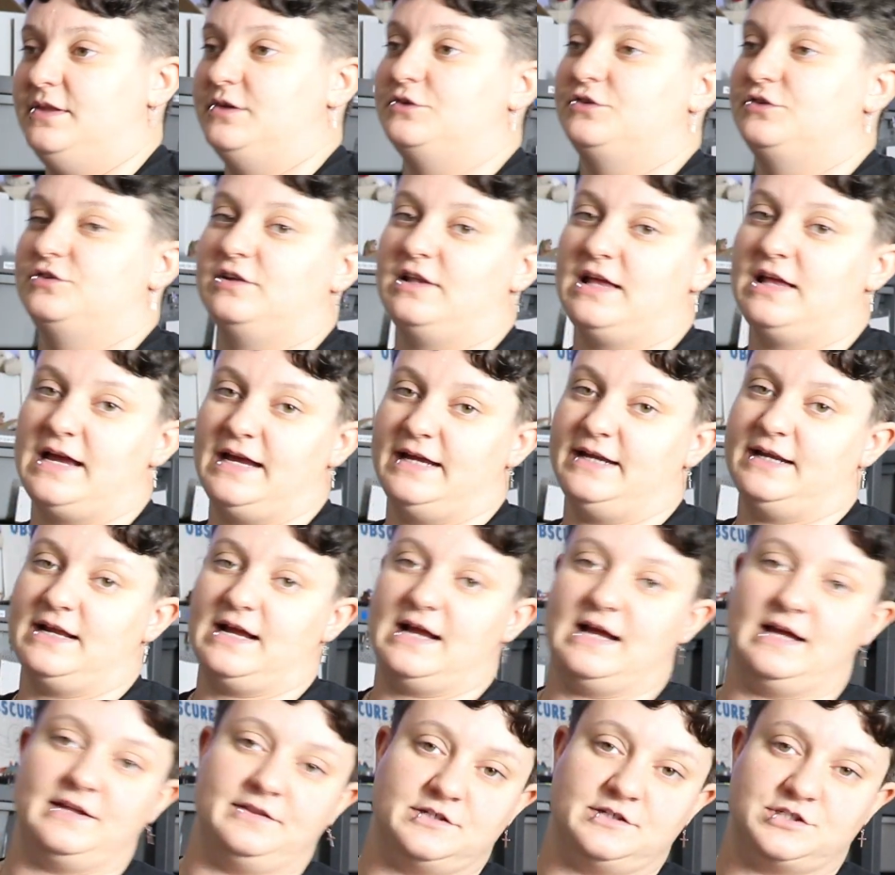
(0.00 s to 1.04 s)
they'll slide
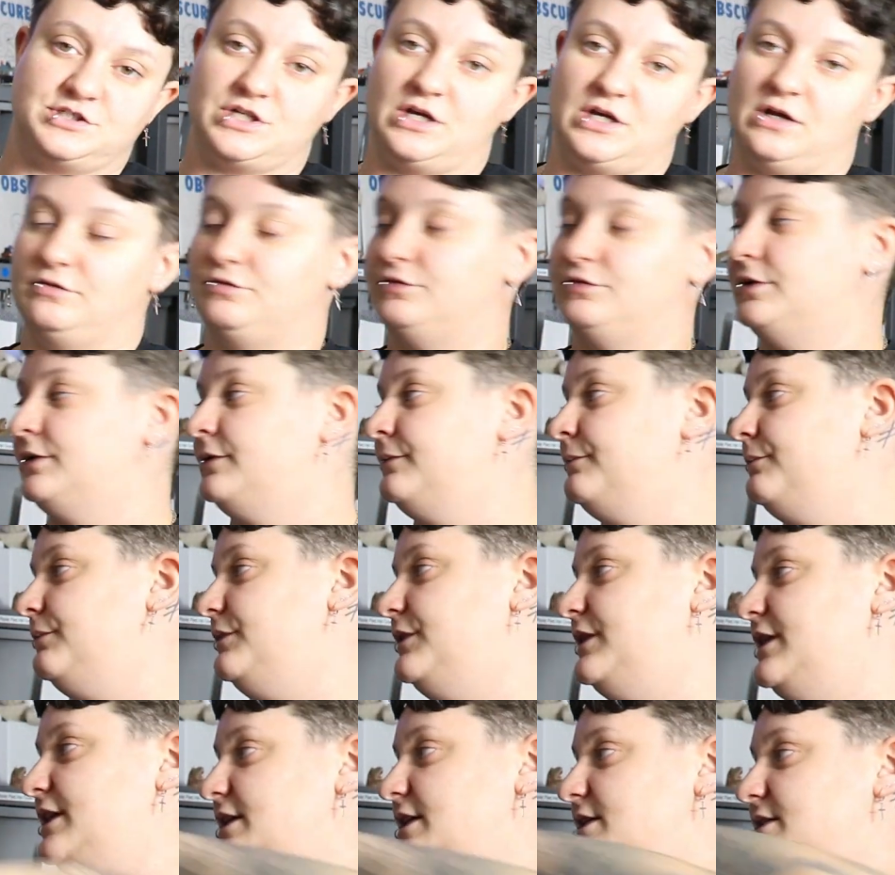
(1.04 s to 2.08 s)
on the shelf.
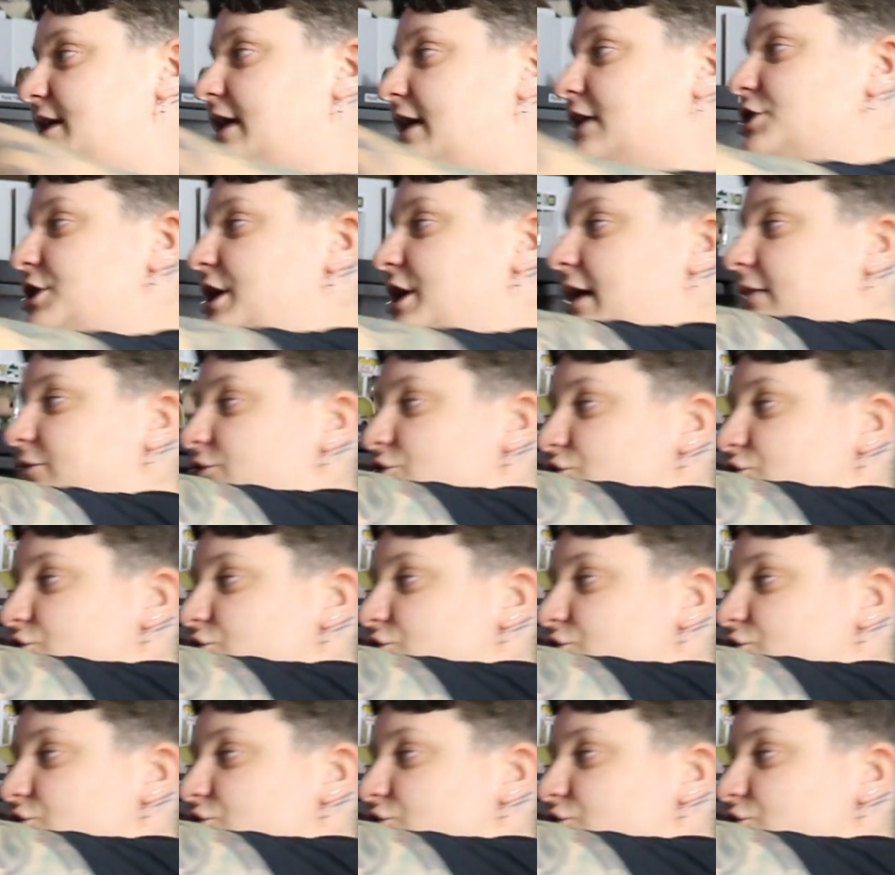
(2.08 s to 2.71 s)
These actually have